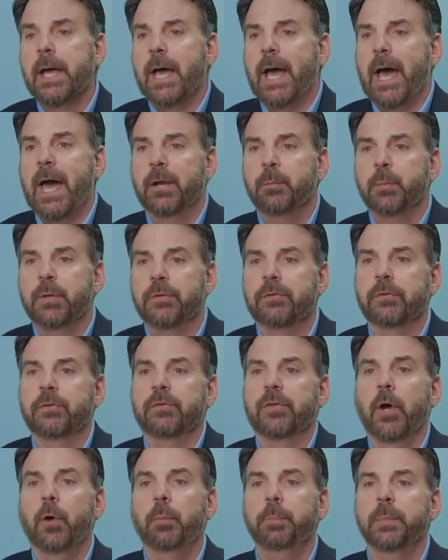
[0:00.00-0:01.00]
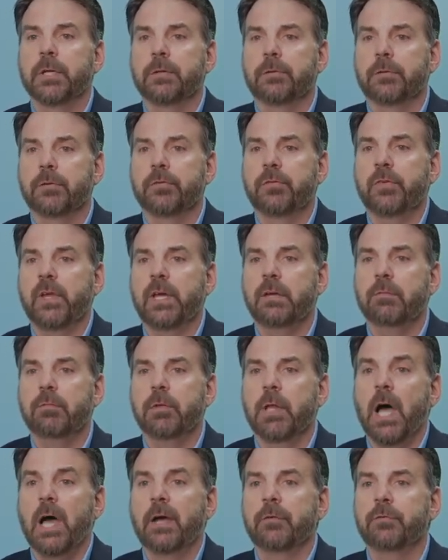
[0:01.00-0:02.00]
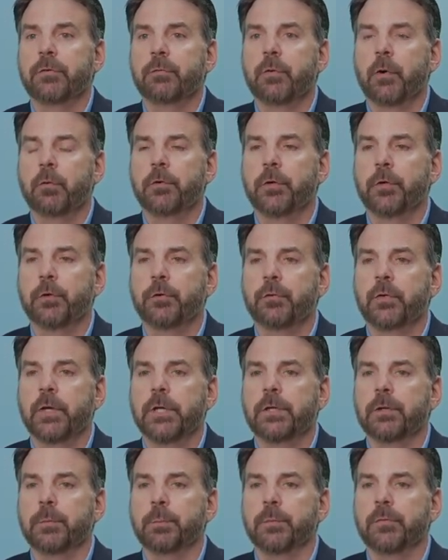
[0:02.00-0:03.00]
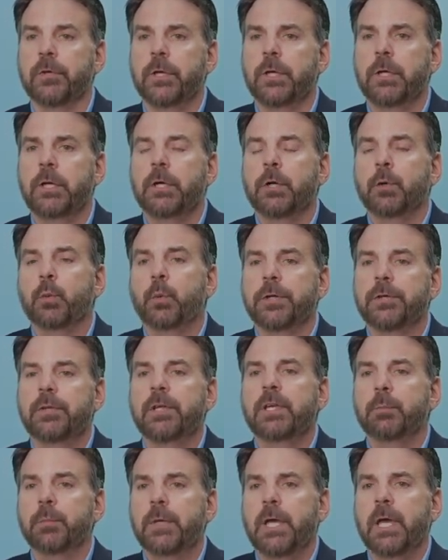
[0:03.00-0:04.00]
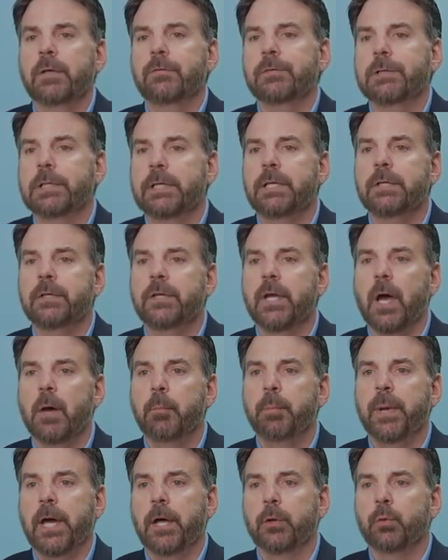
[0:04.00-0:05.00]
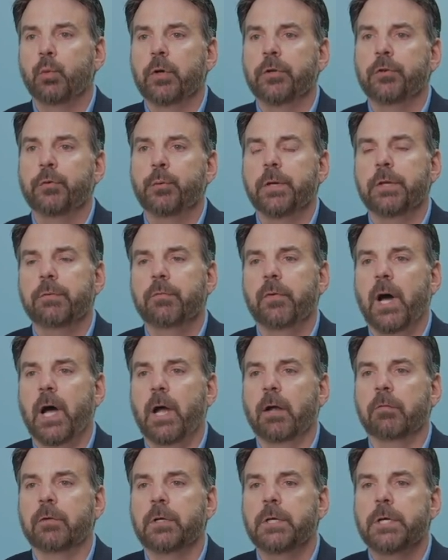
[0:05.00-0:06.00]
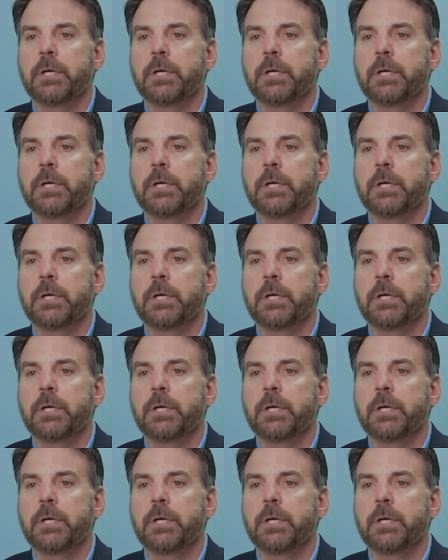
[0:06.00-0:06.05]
Adamis is helping to save lives of overdose victims, with DMK's lead compound 125,